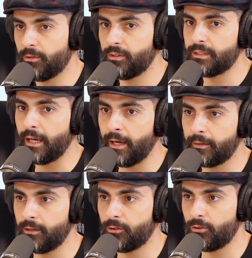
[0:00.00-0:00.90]
If it's
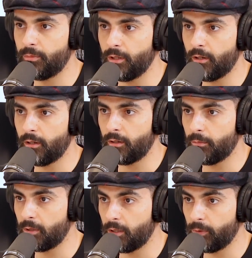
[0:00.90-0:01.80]
acting, it should be on a
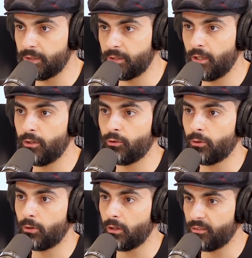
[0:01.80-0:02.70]
Broadway stage
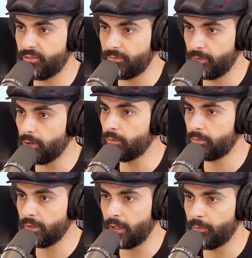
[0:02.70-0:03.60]
or on
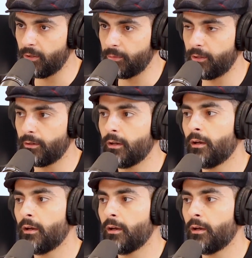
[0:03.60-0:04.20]
9mm.